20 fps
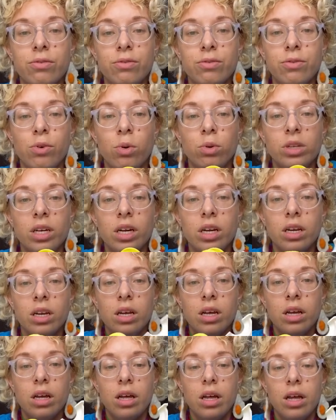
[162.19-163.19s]
fold it,
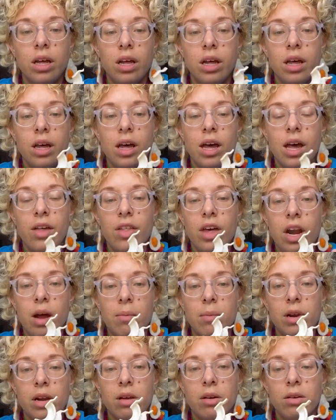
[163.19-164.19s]
and then I'm
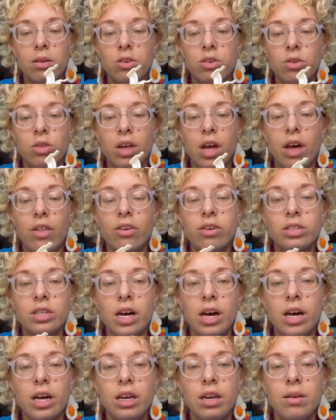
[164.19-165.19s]
gonna do the other
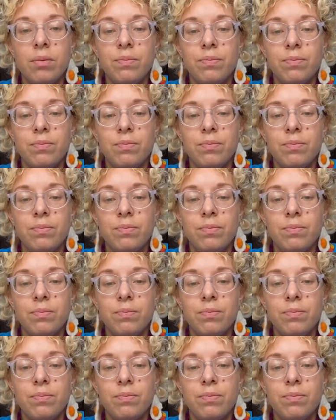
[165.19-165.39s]
side.